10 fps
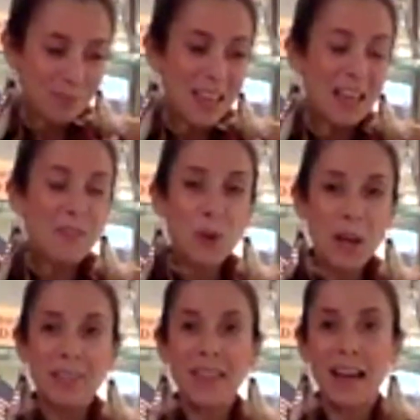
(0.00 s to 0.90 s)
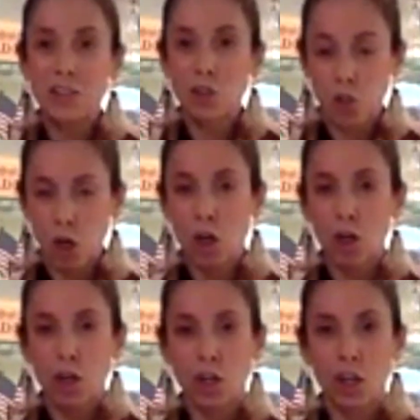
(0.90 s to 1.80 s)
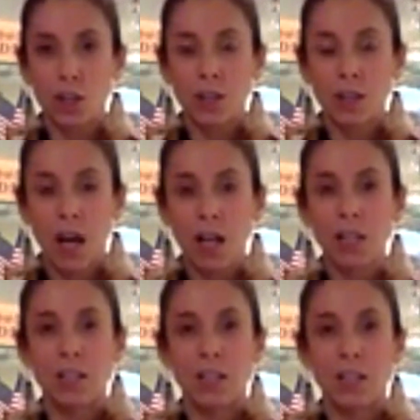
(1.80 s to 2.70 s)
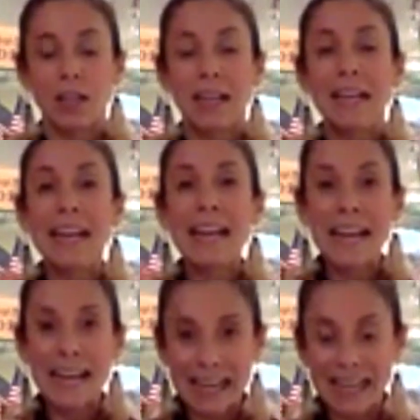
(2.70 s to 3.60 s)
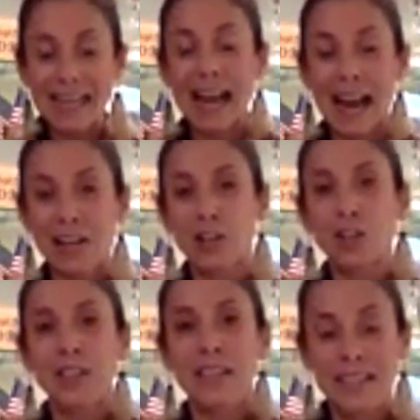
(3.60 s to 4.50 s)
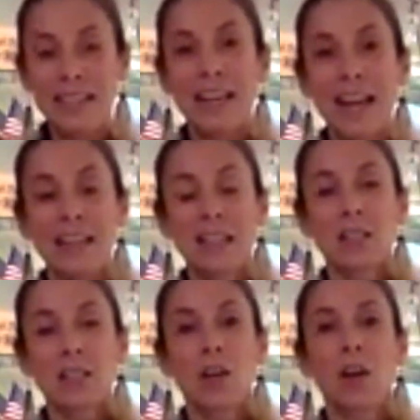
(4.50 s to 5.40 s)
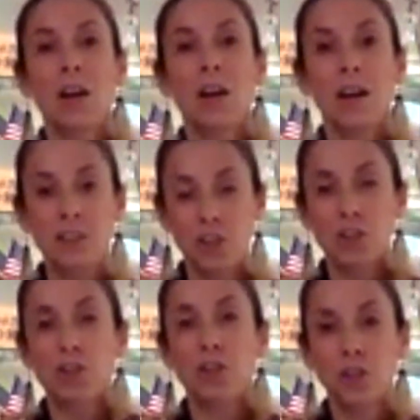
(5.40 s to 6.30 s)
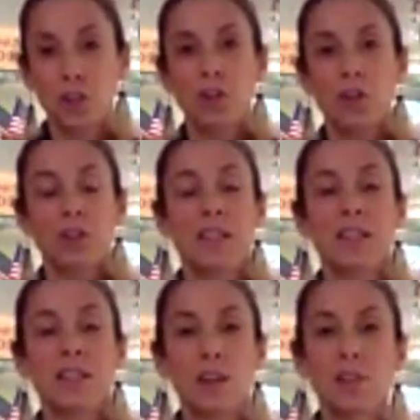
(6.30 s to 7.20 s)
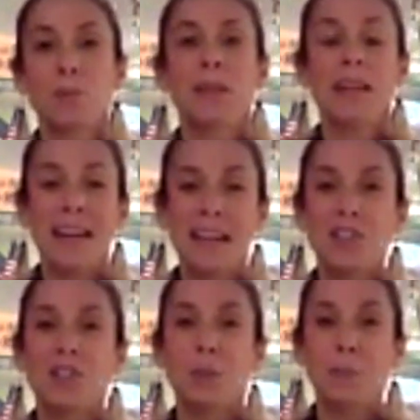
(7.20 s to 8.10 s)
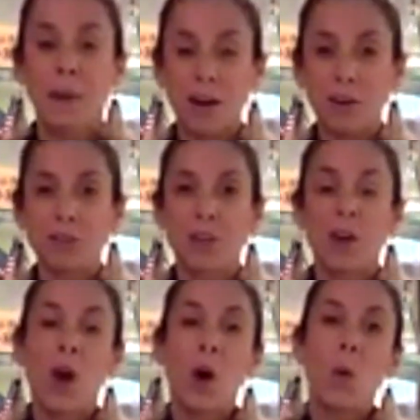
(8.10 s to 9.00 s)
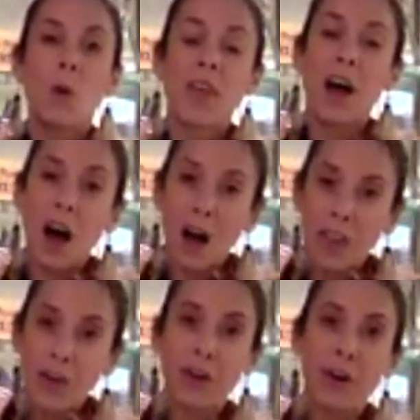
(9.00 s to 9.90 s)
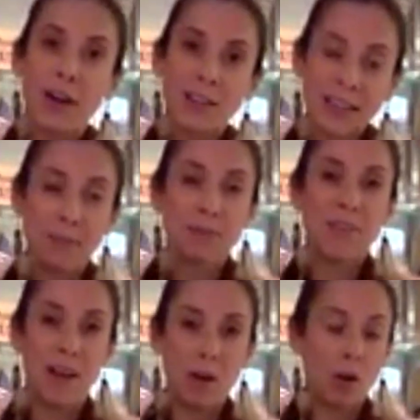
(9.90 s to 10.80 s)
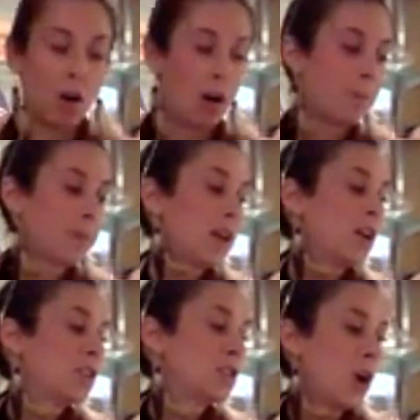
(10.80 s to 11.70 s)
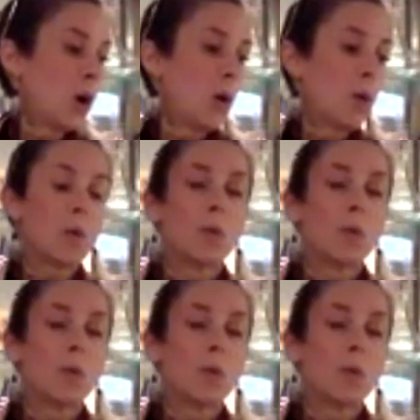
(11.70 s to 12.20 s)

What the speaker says: if you get that darker color, it actually indicates additional sugars, and it's also been aged in barrels with other types of alcohol. So